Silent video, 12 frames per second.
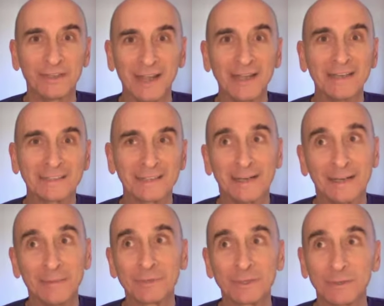night
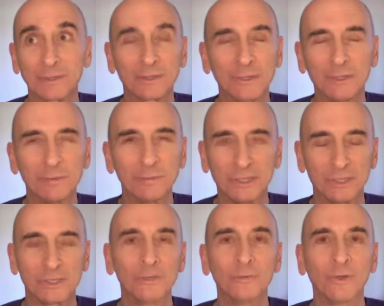time, so it couldn't have been
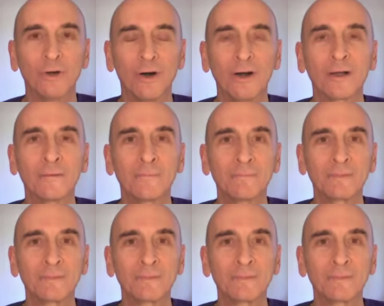too long.